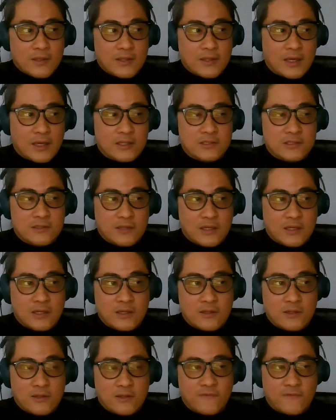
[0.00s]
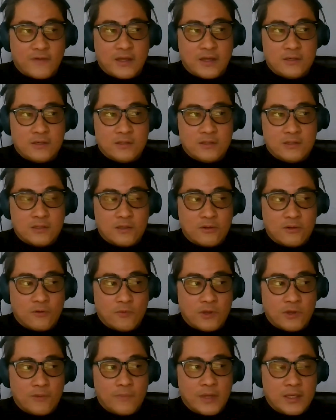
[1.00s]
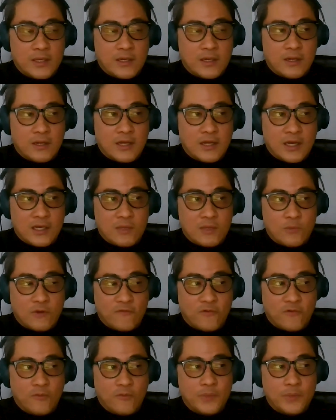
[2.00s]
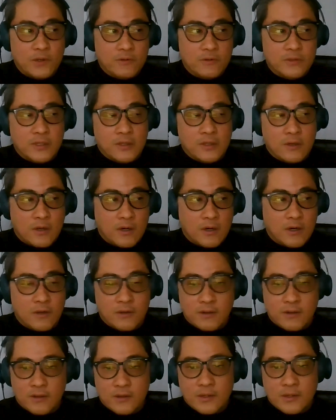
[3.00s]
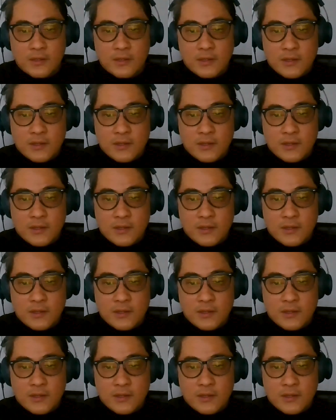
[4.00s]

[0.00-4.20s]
that and in the fact that we are making an argument for building on